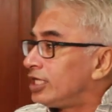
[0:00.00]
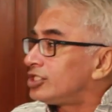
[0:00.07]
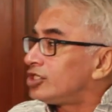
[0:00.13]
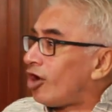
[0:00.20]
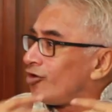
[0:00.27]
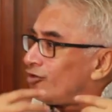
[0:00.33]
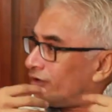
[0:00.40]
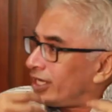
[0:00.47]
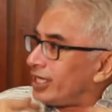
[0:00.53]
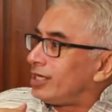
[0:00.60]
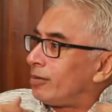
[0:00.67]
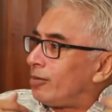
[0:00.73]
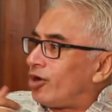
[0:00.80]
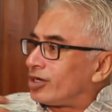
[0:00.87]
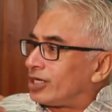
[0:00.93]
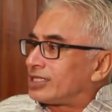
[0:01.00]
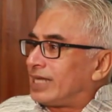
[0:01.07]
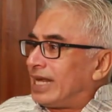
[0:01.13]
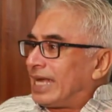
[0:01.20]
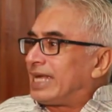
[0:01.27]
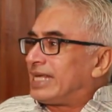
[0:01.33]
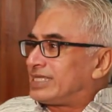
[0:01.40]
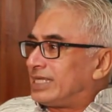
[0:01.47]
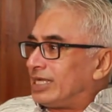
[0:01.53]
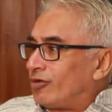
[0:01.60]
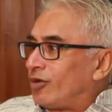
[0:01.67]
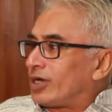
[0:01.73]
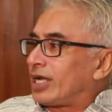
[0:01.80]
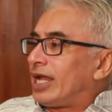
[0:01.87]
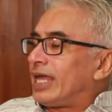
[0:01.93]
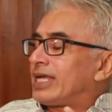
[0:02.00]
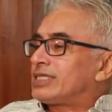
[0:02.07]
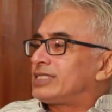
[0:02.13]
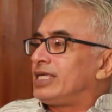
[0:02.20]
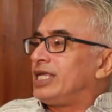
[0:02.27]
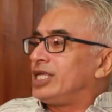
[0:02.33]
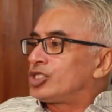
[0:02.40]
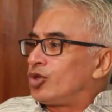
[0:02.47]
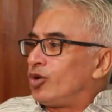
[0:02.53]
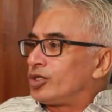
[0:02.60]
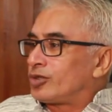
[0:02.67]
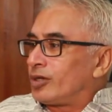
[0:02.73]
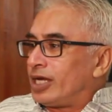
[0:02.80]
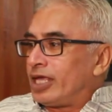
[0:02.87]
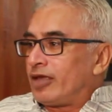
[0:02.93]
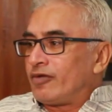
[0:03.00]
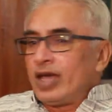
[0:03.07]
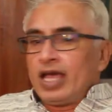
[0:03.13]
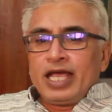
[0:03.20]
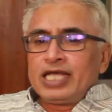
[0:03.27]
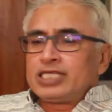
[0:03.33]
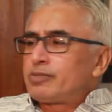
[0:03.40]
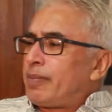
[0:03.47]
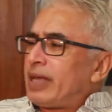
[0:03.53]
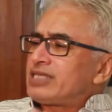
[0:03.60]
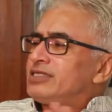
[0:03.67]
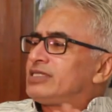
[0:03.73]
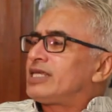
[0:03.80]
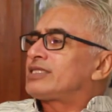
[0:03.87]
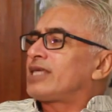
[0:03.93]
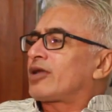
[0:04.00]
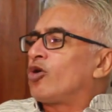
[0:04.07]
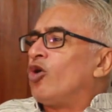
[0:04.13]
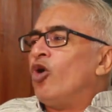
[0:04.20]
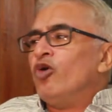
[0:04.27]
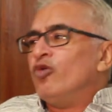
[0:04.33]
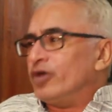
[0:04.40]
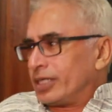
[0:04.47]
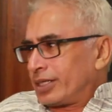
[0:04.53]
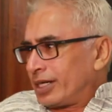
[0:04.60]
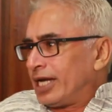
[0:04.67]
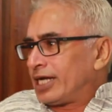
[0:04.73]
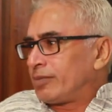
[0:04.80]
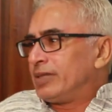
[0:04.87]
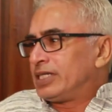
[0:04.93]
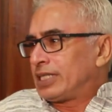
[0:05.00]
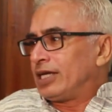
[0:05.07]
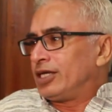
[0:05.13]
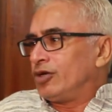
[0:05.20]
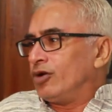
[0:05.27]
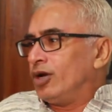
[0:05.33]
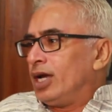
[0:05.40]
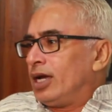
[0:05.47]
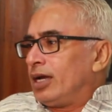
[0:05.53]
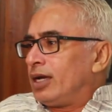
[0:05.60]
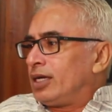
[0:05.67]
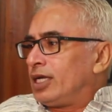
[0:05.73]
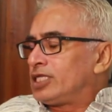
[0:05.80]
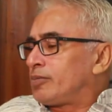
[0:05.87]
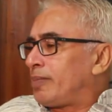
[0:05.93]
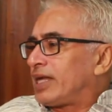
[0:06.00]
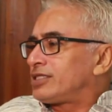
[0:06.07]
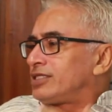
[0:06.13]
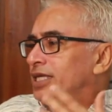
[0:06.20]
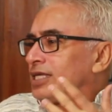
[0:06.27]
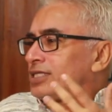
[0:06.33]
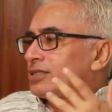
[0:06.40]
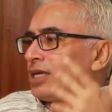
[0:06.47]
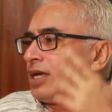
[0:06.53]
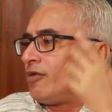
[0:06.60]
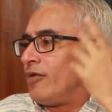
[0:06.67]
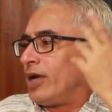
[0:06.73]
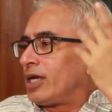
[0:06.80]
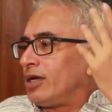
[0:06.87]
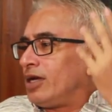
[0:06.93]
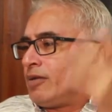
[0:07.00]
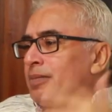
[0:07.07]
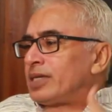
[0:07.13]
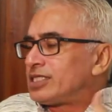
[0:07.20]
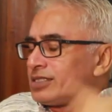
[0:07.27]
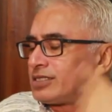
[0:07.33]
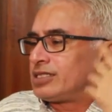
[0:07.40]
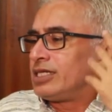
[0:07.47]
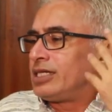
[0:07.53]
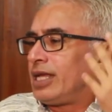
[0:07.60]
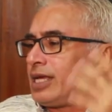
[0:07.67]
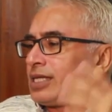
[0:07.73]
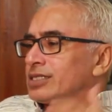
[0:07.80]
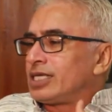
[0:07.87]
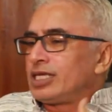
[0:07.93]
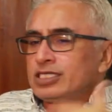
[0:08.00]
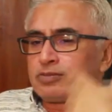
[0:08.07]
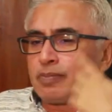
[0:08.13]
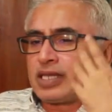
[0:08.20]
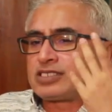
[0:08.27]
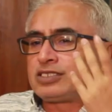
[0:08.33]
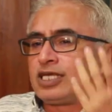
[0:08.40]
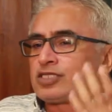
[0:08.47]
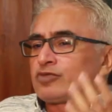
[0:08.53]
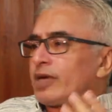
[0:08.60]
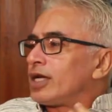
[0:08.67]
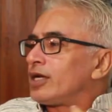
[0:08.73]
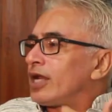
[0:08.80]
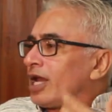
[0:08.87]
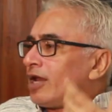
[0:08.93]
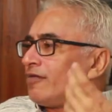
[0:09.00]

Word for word: so he is now worried about his legacy, what legacy he is going to leave. His best days are over, let me tell you. Uh, his best days were emergency days, his best days